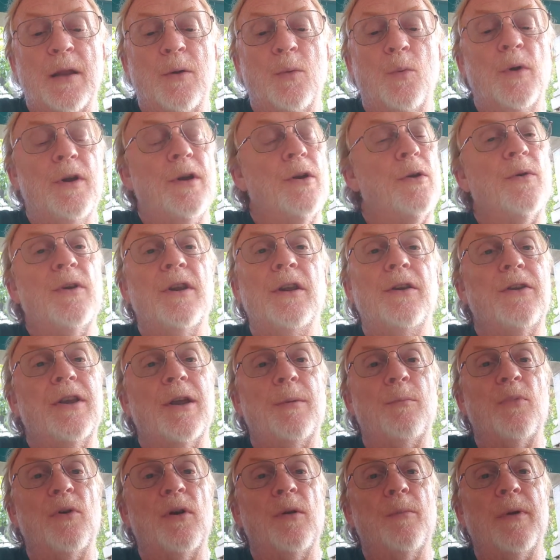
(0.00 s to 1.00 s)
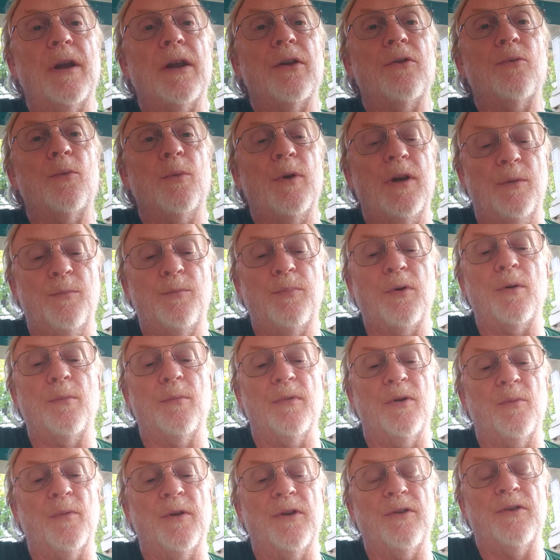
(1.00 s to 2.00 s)
We don't need temporary bans, we need
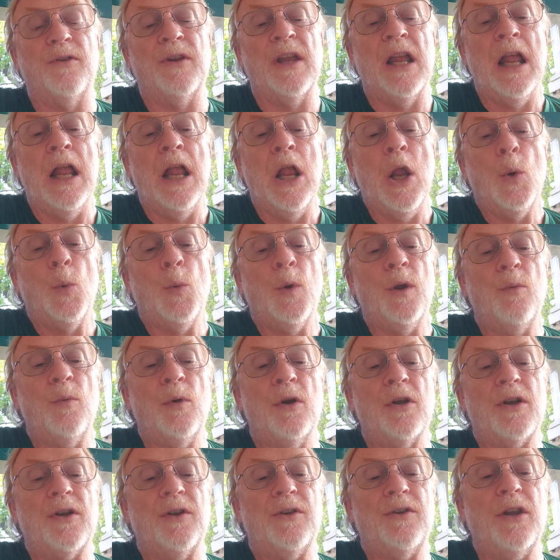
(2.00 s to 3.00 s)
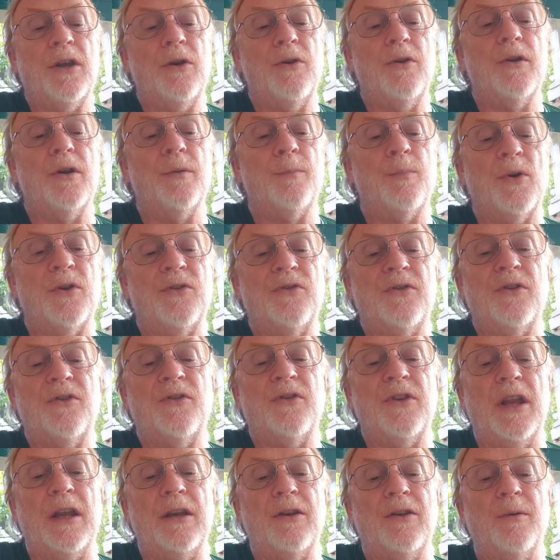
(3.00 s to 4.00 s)
permanent ones. We will continue to push the
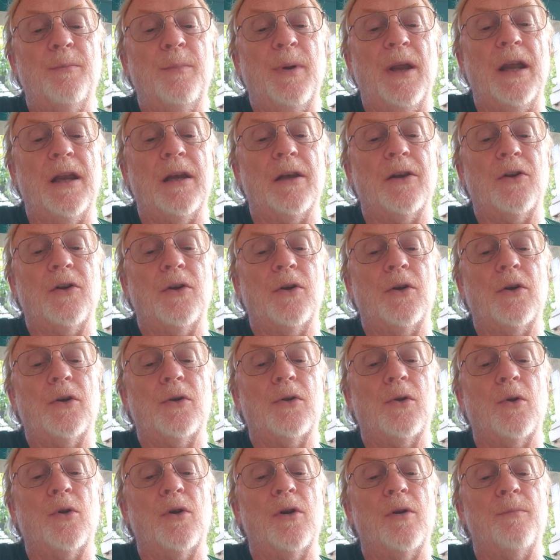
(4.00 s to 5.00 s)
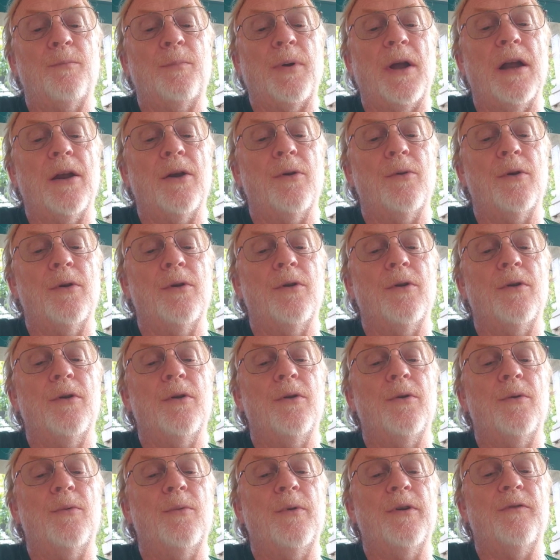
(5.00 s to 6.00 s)
state to ban
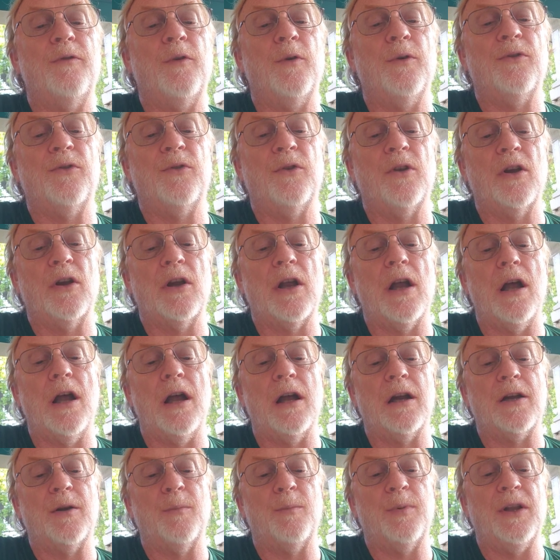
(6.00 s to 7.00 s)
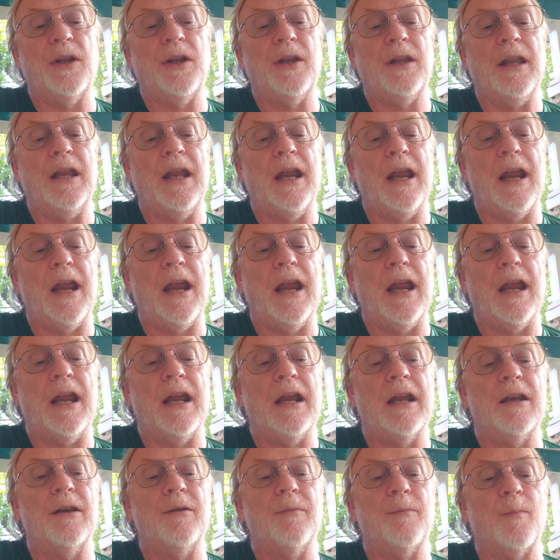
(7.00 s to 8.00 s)
chloropyrifos uh, completely
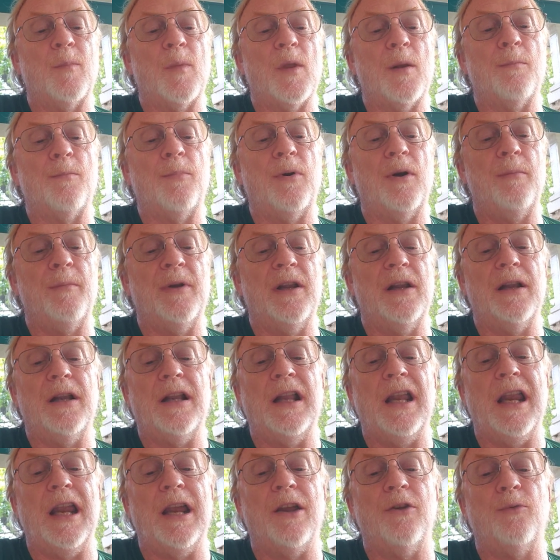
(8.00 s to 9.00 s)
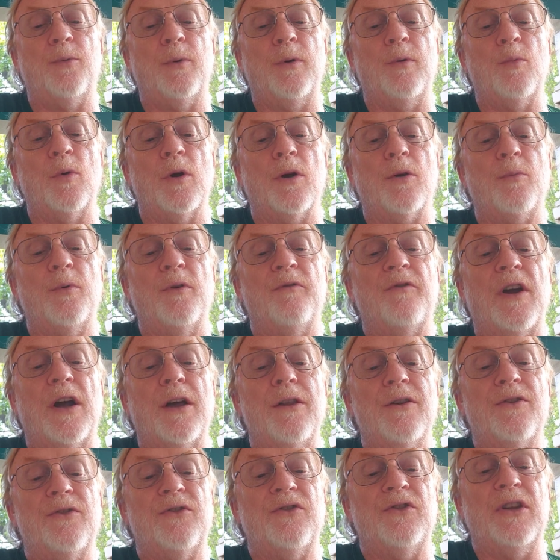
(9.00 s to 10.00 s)
and permanently as we work with
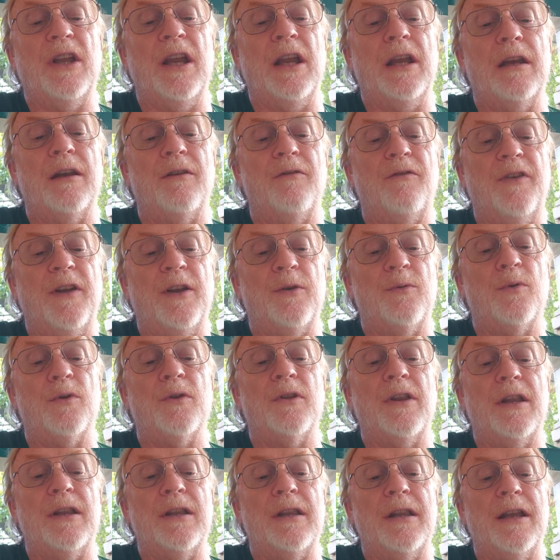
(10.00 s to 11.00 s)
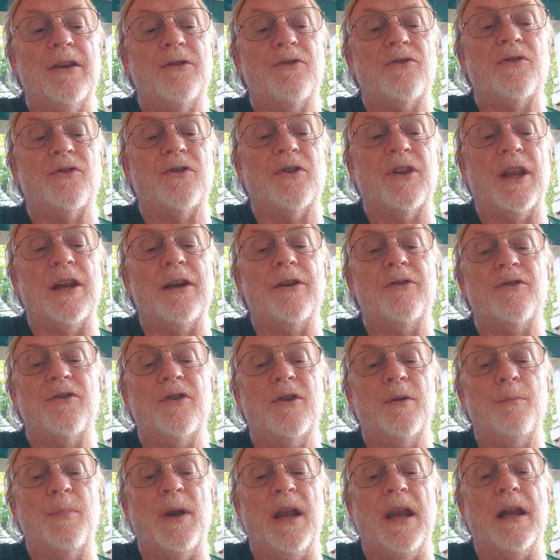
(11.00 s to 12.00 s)
other state and federal legislators
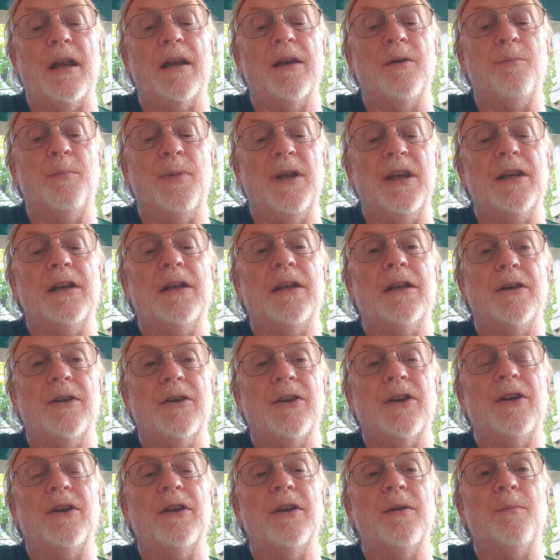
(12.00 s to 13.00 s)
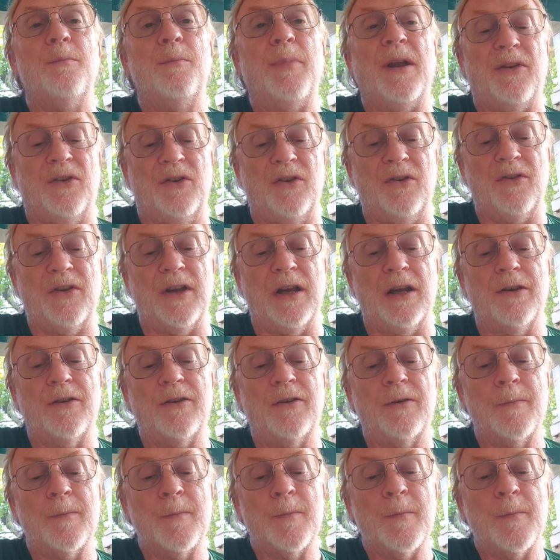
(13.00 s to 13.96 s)
to ban bee-killing pesticides.